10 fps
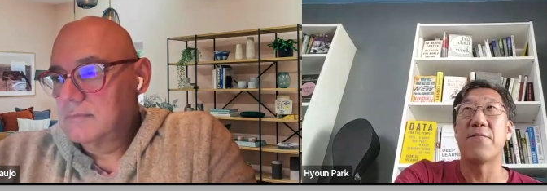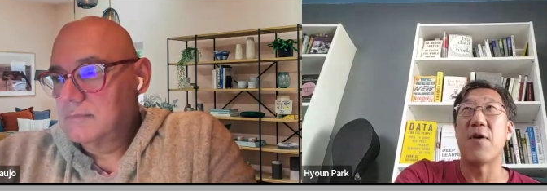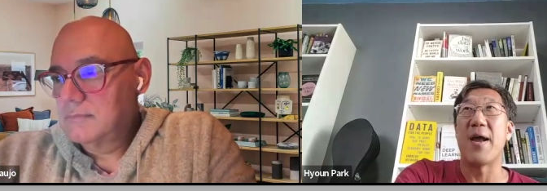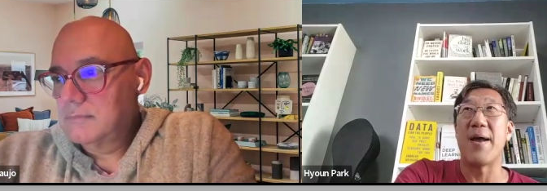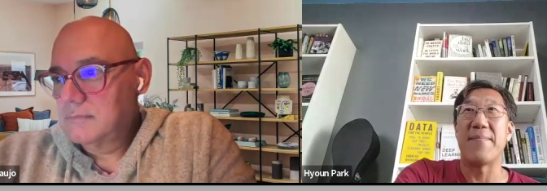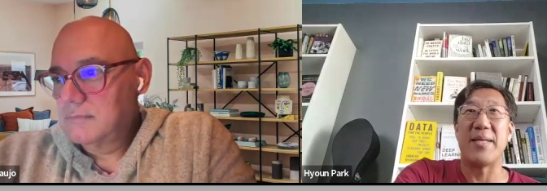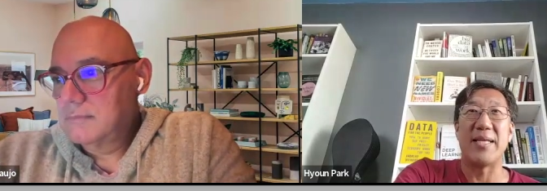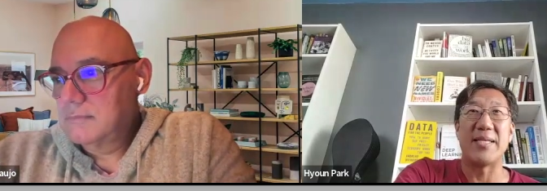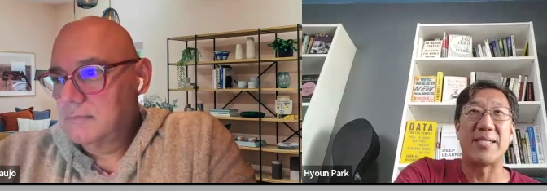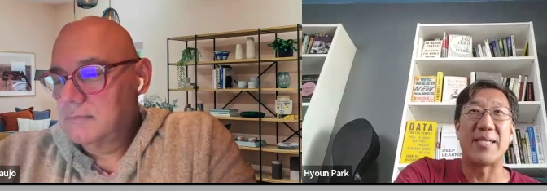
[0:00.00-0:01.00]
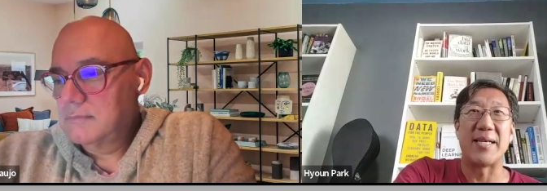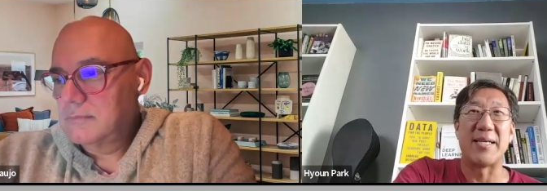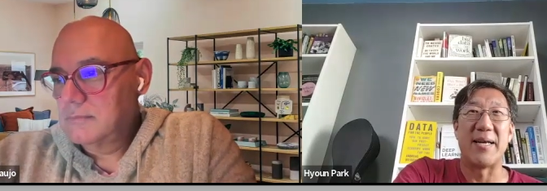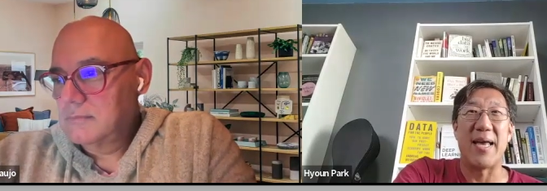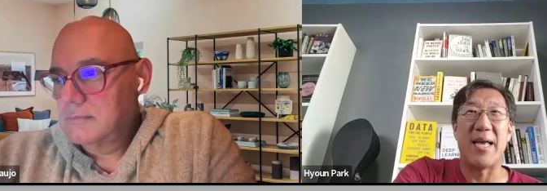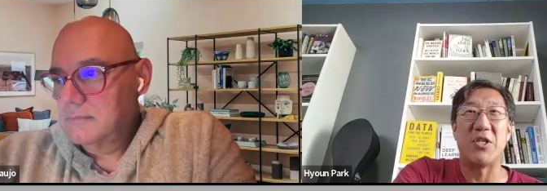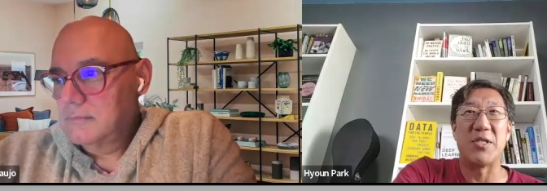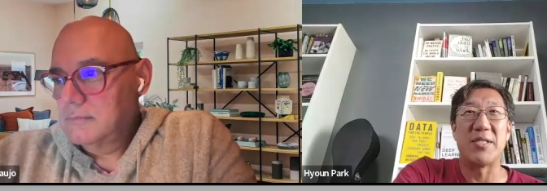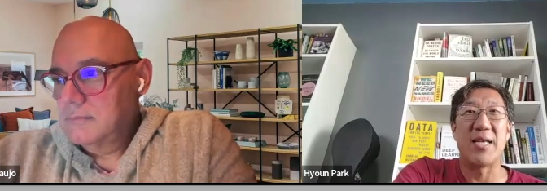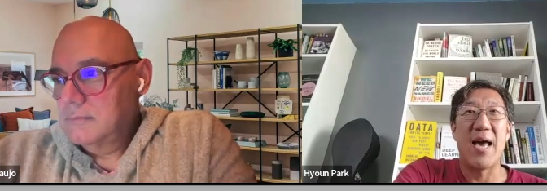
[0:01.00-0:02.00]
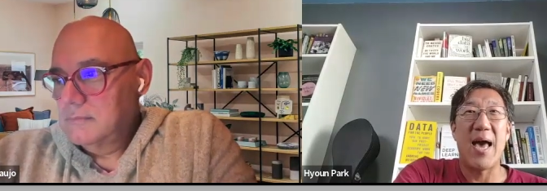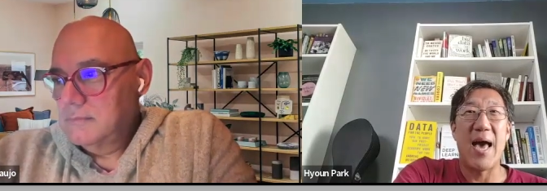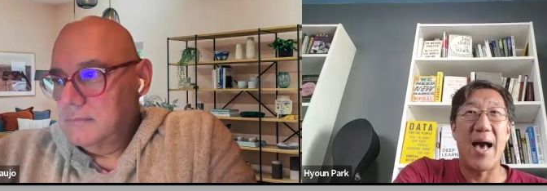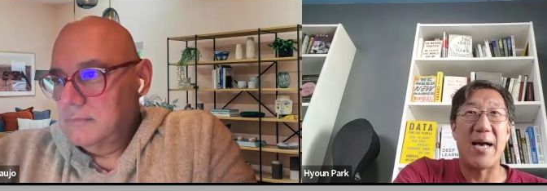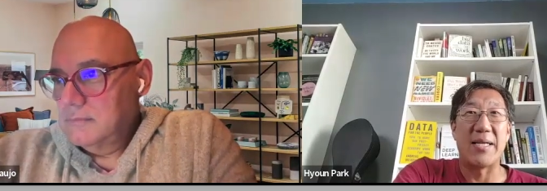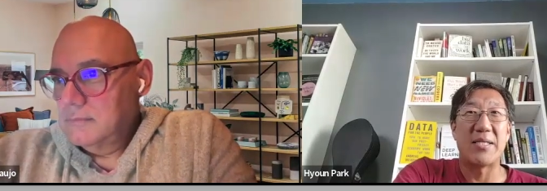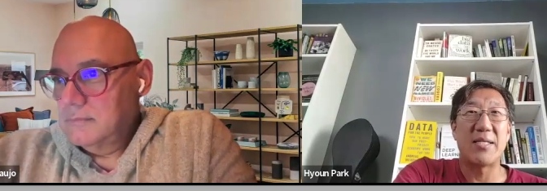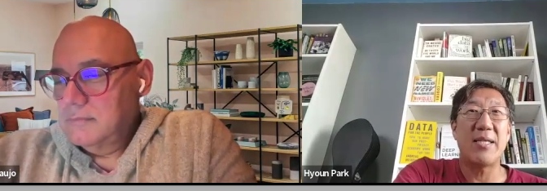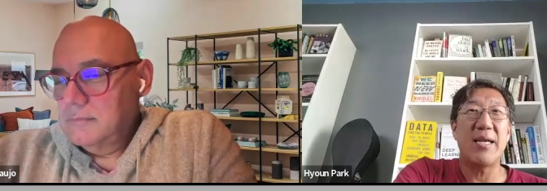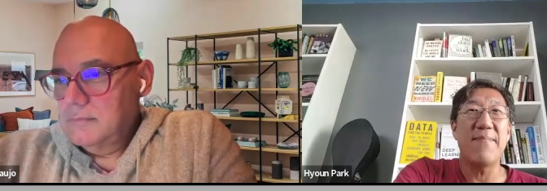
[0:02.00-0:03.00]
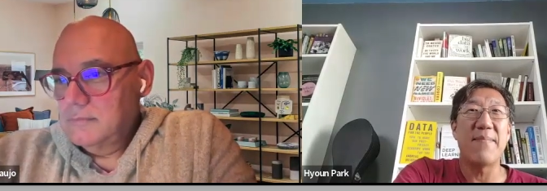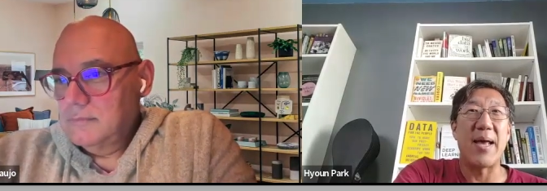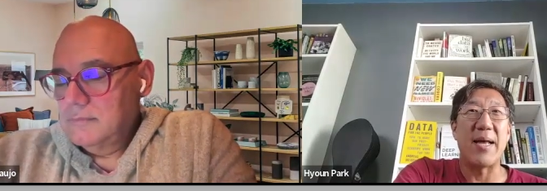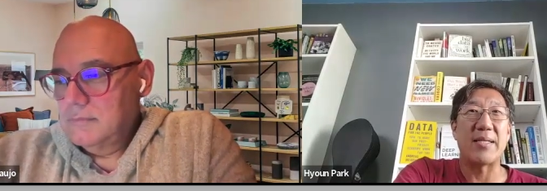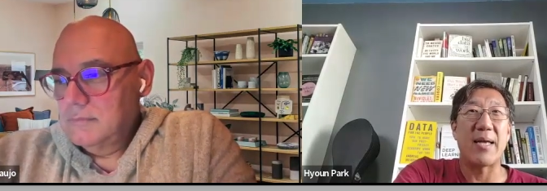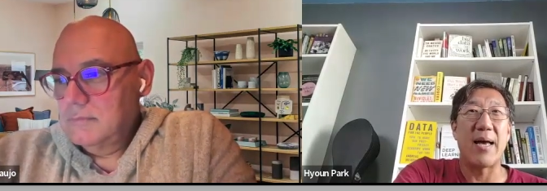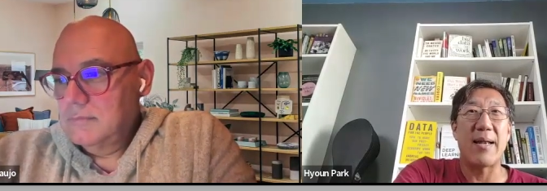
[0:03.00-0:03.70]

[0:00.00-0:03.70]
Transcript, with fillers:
Speaker 1: frame these Asana agents as teammates.